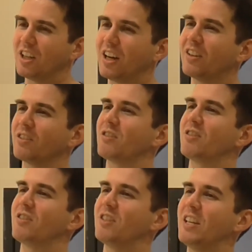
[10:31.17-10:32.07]
can't
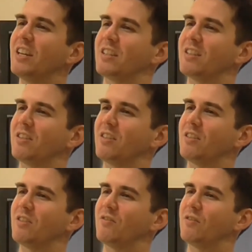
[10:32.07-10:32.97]
see that
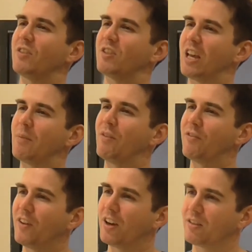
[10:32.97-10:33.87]
same
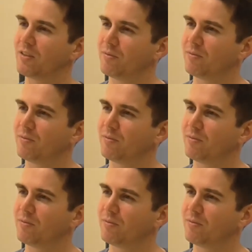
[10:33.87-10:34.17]
effect.